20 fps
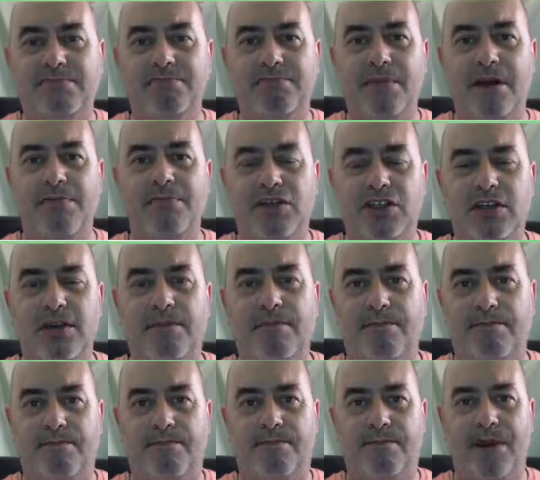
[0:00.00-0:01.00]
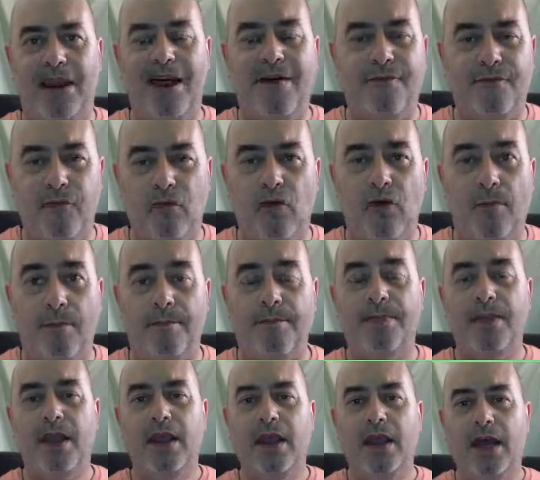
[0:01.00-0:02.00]
membership platform,
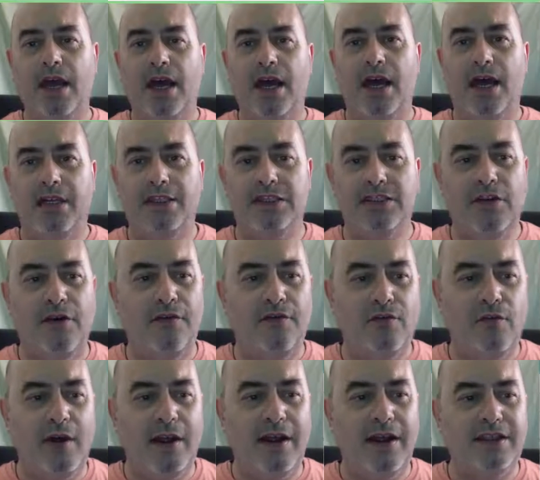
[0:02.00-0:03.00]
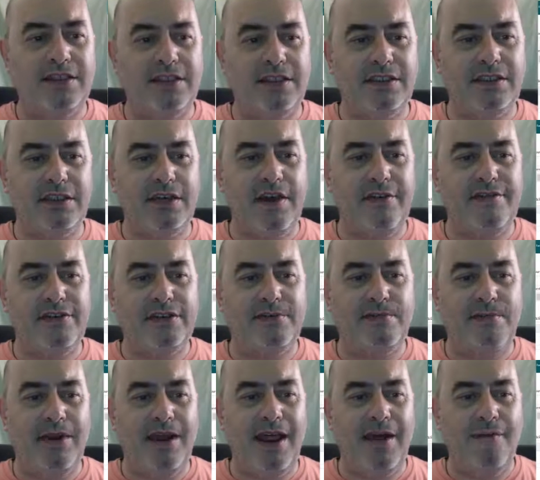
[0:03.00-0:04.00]
software as a service
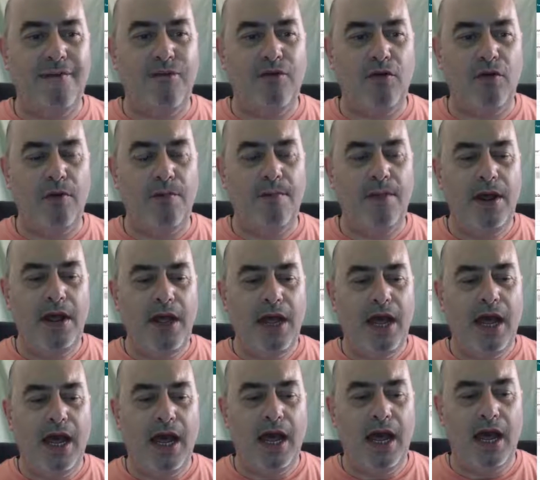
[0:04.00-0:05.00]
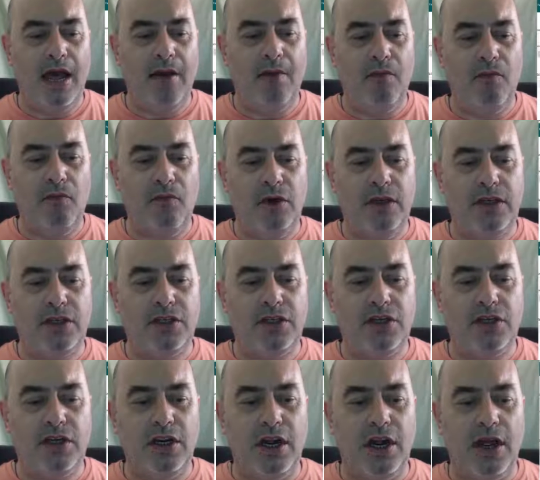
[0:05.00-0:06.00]
platform,
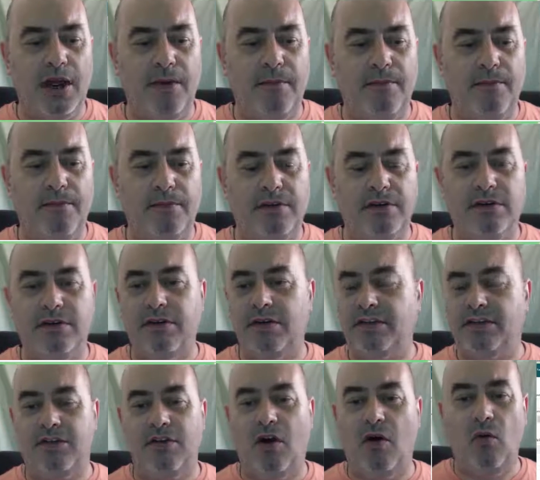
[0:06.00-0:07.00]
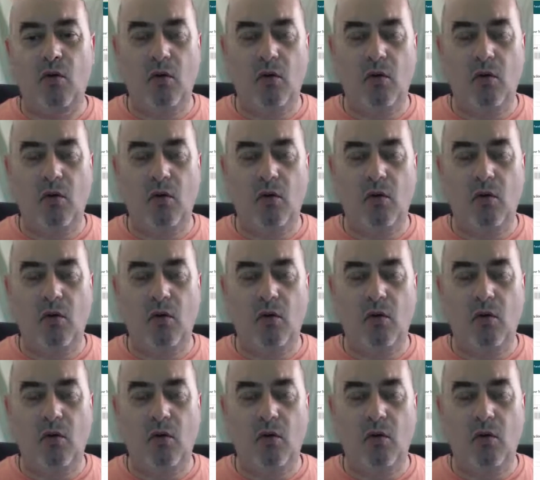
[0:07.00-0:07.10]
which it's not a